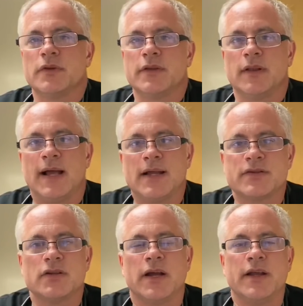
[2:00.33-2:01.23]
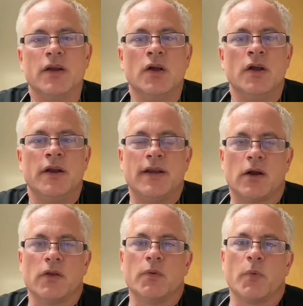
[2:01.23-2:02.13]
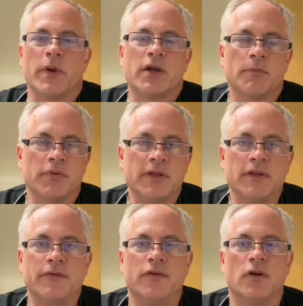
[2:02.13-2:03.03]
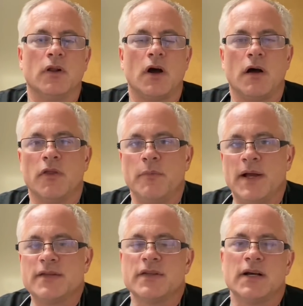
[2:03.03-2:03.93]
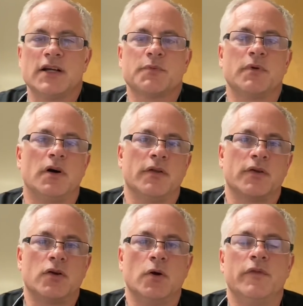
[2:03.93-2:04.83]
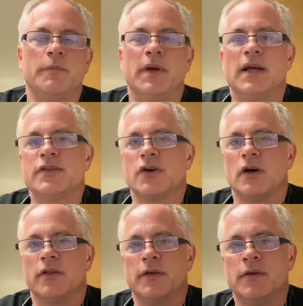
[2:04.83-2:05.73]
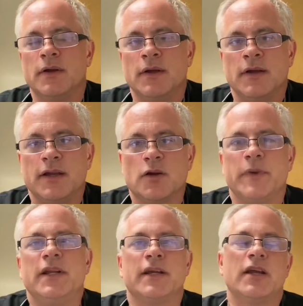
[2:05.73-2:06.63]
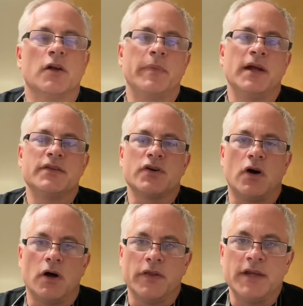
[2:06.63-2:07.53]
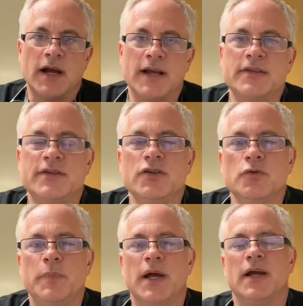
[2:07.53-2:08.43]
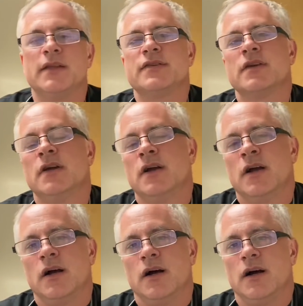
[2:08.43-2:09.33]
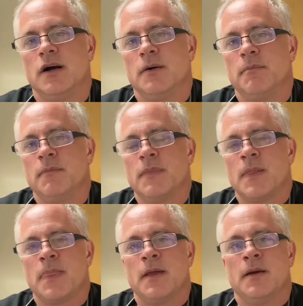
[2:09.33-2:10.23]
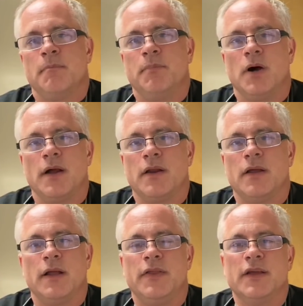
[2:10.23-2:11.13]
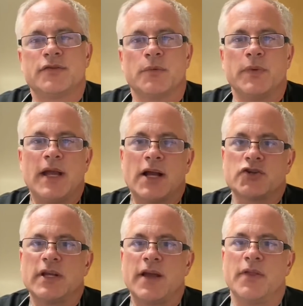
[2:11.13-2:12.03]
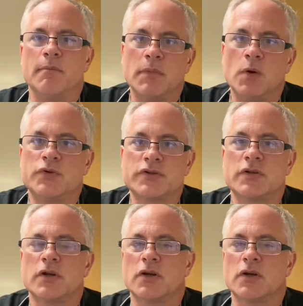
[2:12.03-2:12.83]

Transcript: last night, not only were we completely full, all the beds in the hospital, all the COVID beds, all the intermediate care beds, all the ICU beds, um, but this, we actually had the most